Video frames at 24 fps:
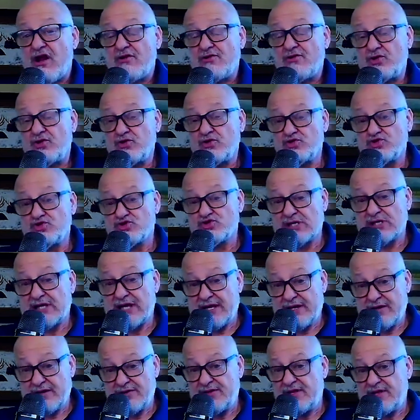our
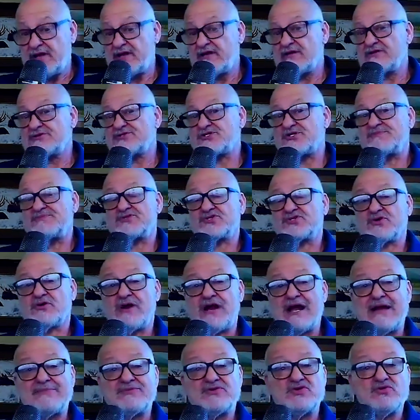newsletter there,
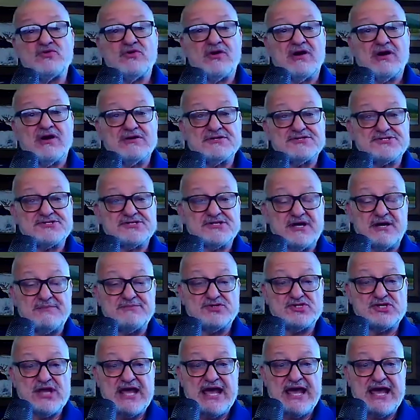subscribe to our
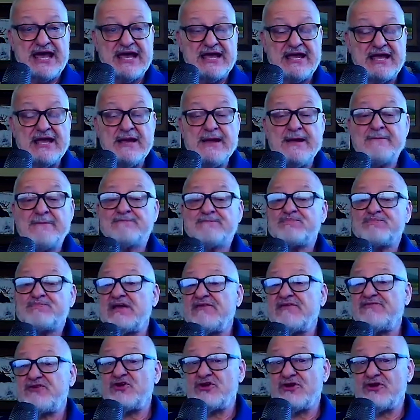Substack.
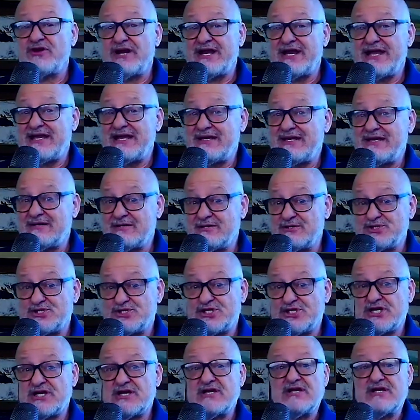If you're an
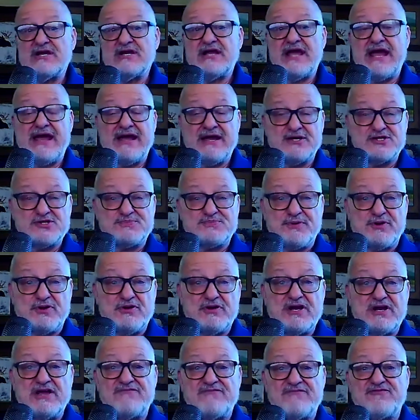energy
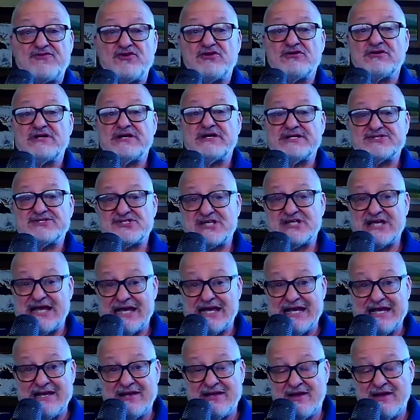expert, if you're a
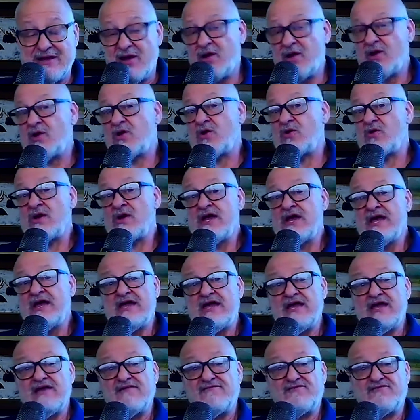CEO,
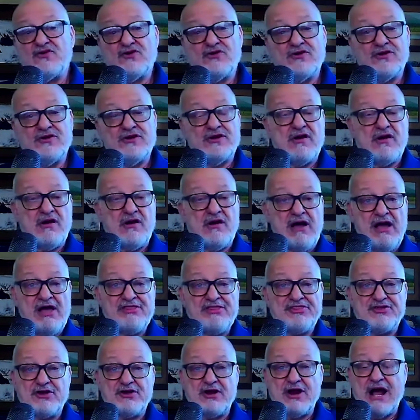if you're an
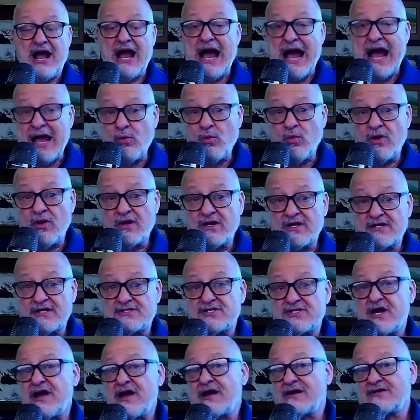author, I want to
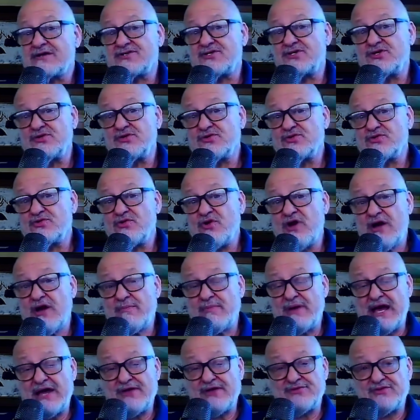talk to you
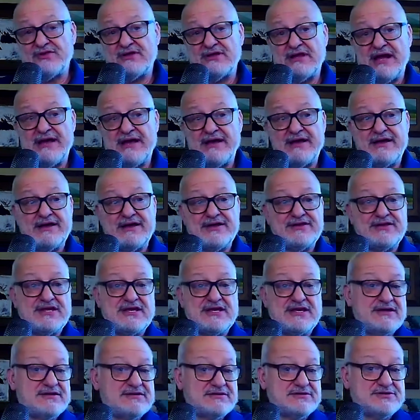about the
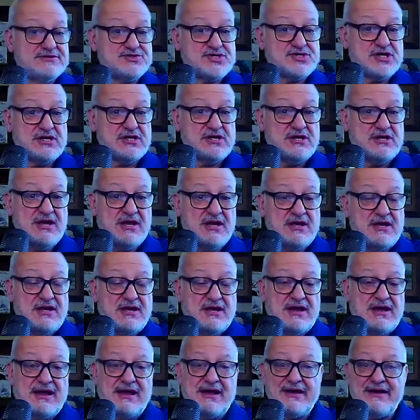energy,
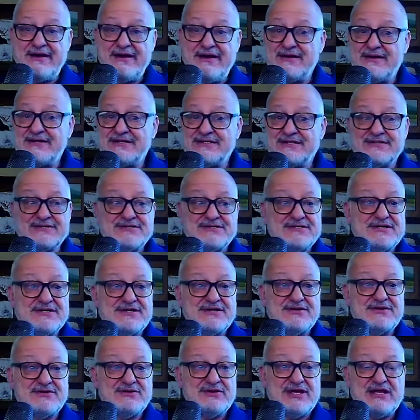
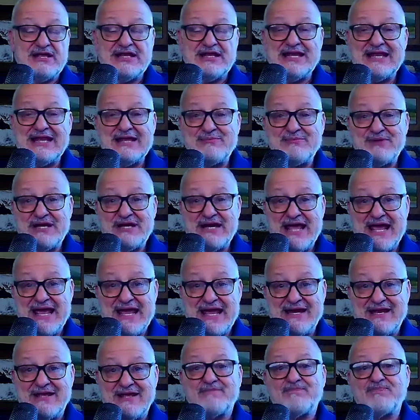
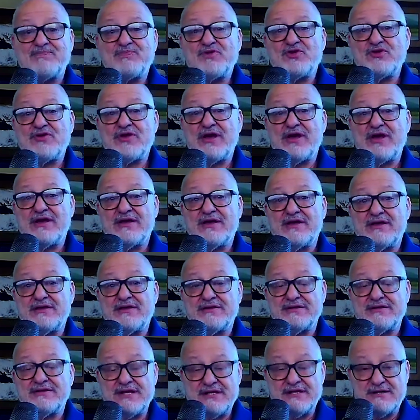eliminating
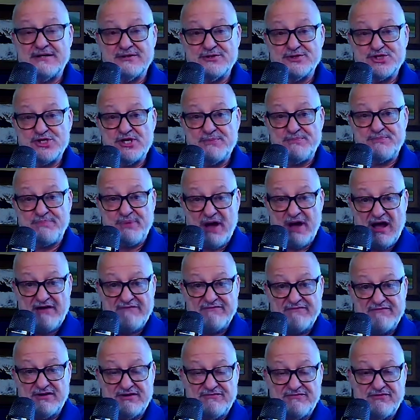energy
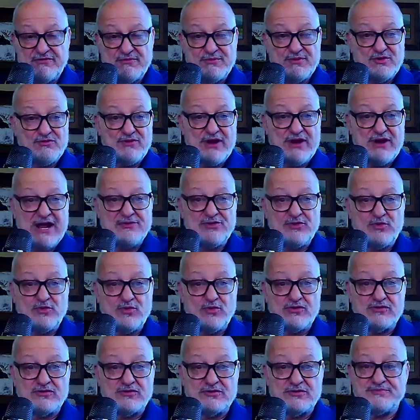poverty from around the
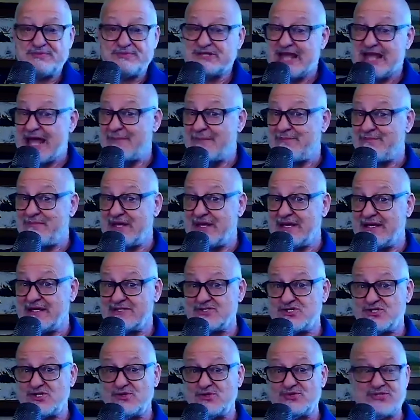world. That
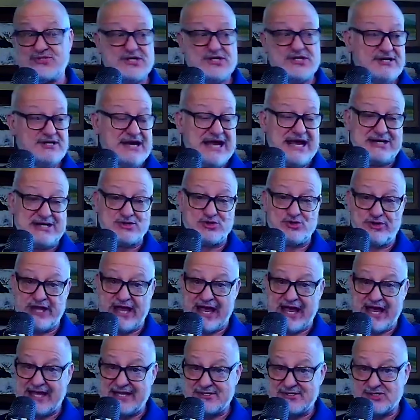means using natural
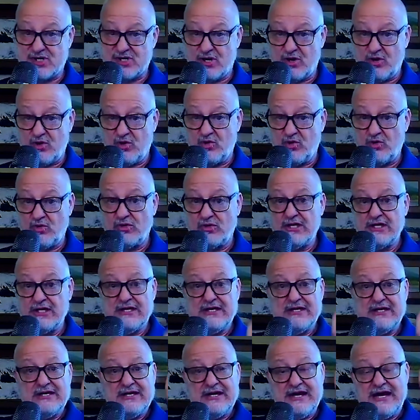gas, coal,
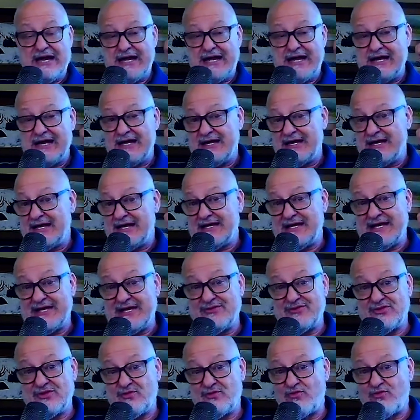in
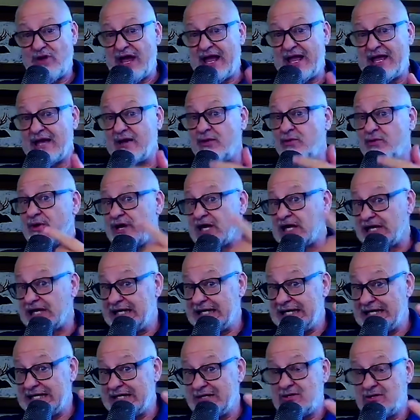the right, clean